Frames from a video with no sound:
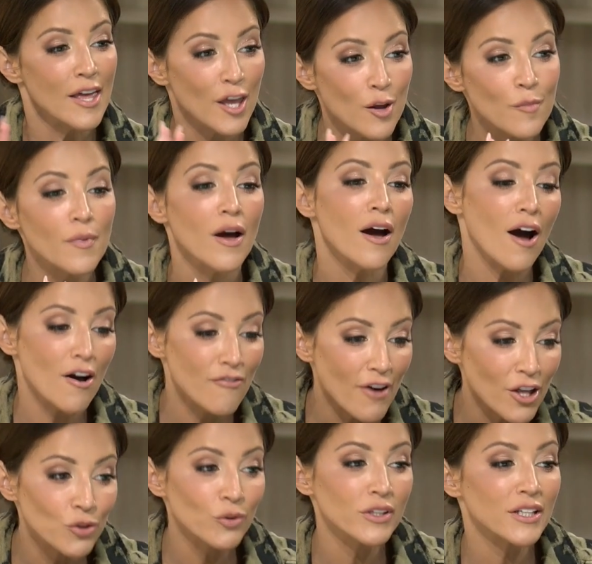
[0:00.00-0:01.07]
Him, a
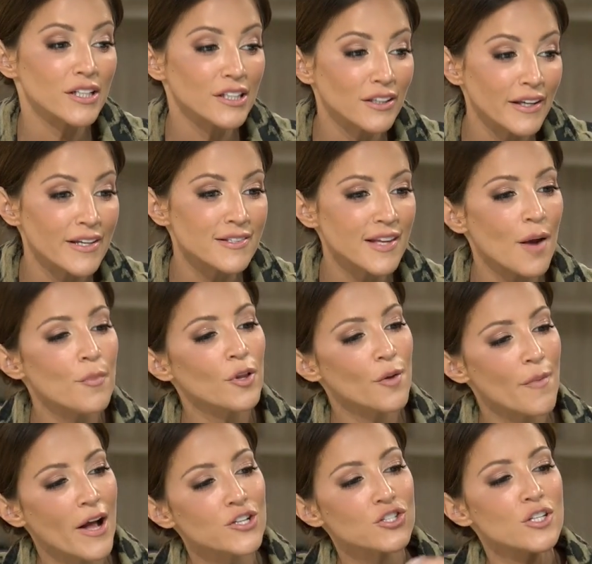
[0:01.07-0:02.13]
veteran, and Calais Campbell.
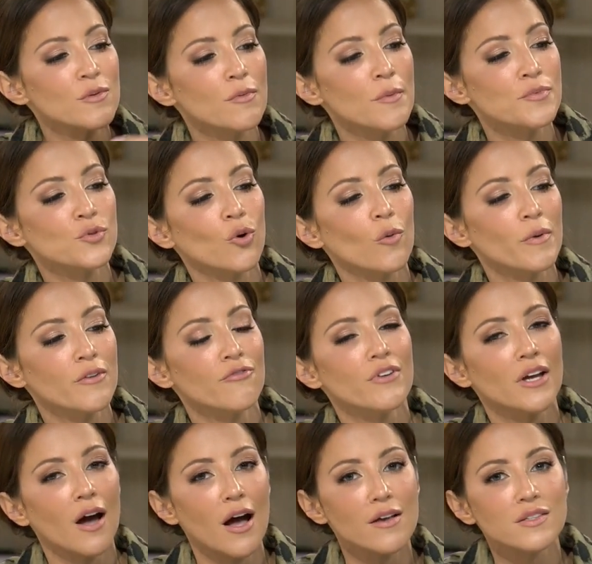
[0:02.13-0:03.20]
Imagine him absorbing
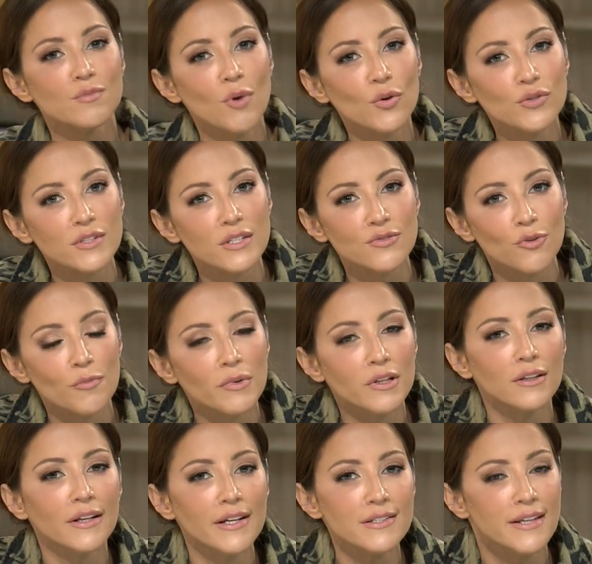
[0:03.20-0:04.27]
via osmosis from
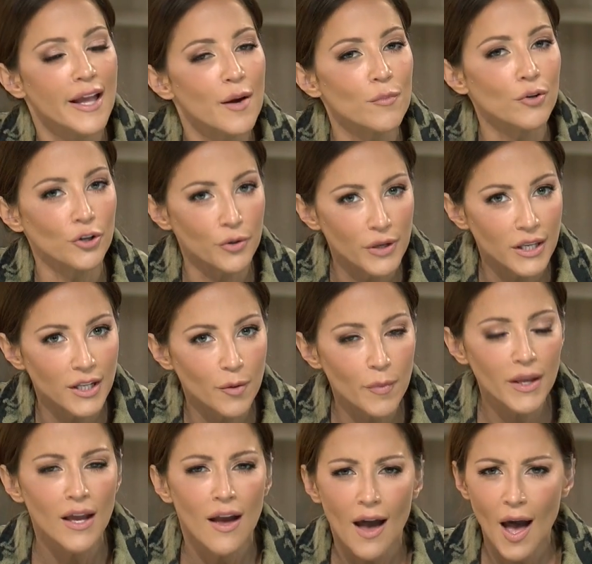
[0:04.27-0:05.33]
Calais Campbell. Are you kidding
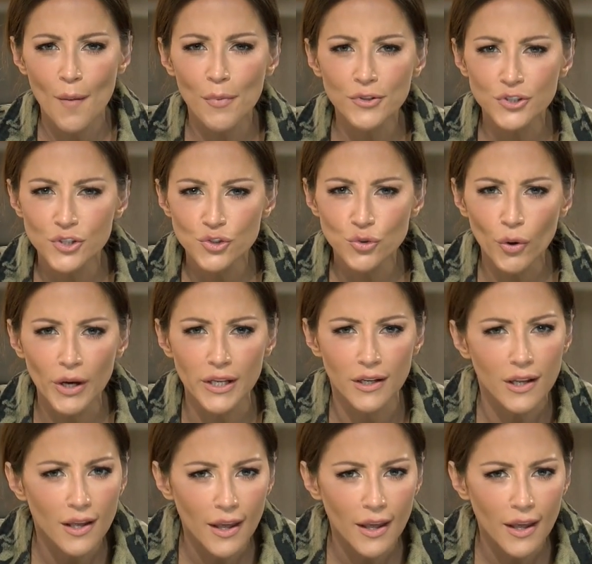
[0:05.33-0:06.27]
me? How about Detroit?